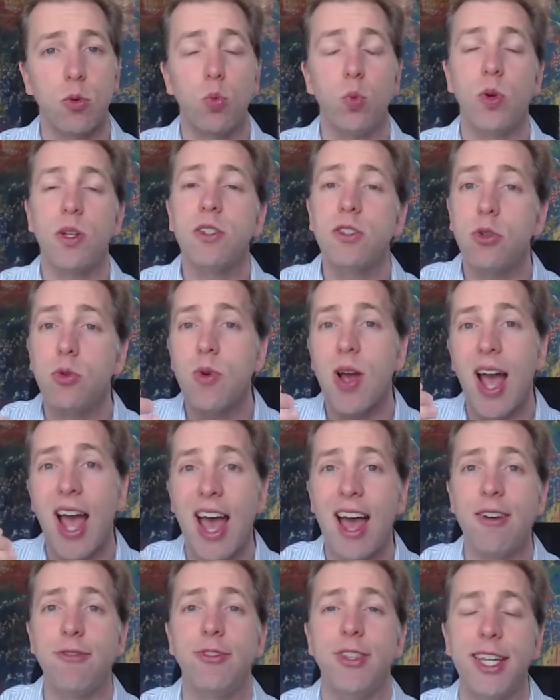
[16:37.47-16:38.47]
Once you
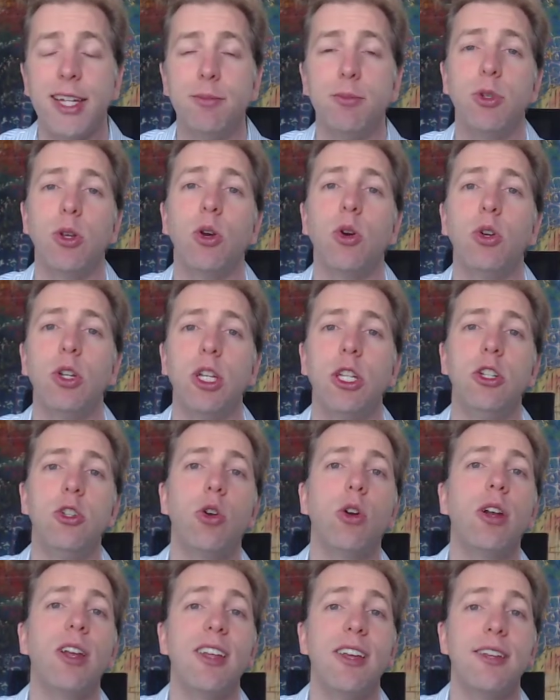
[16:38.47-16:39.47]
have them in
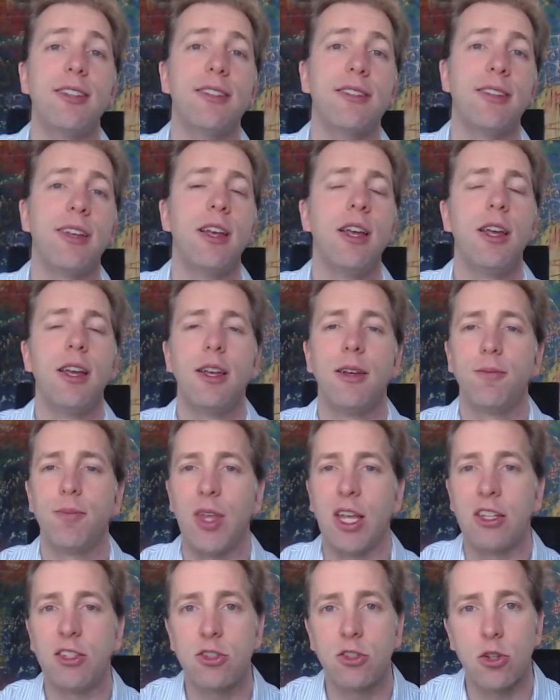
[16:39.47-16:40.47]
your list,
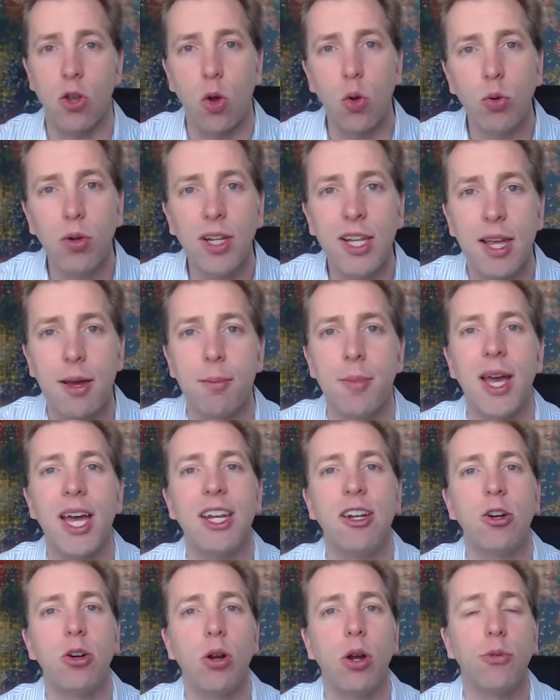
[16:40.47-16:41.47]
it's only a
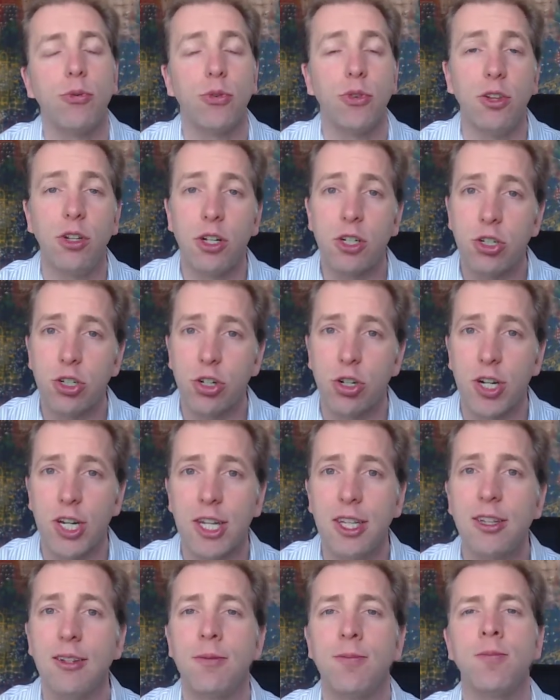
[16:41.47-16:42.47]
matter of
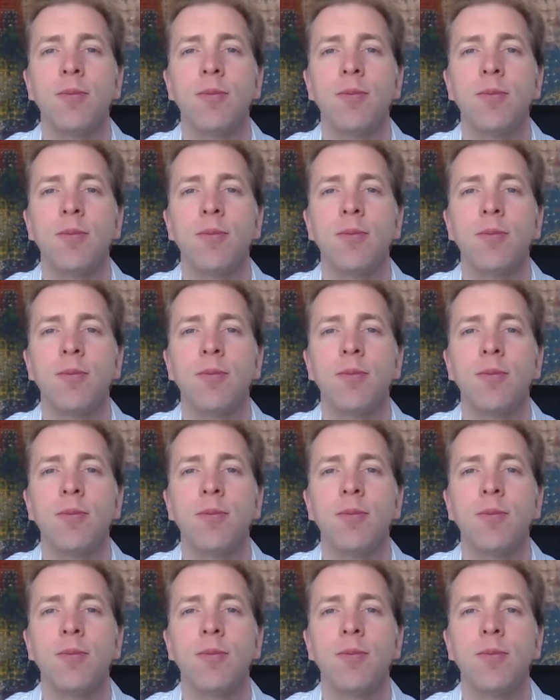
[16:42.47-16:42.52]
nurturing.